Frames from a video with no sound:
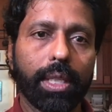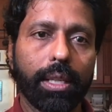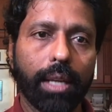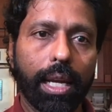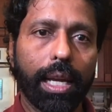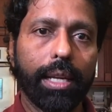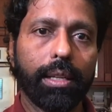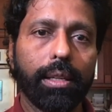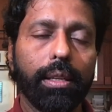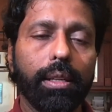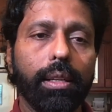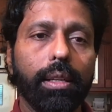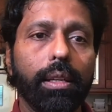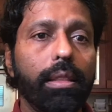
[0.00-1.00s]
right?
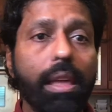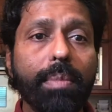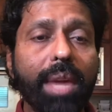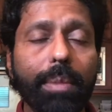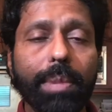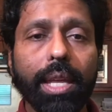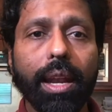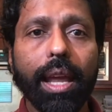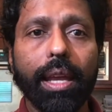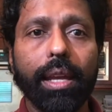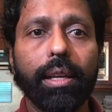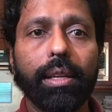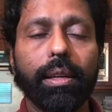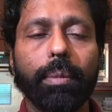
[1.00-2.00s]
They may be
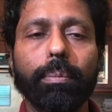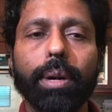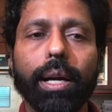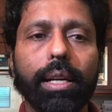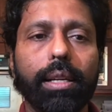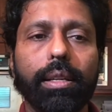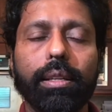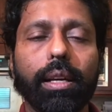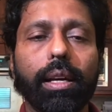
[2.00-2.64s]
right, but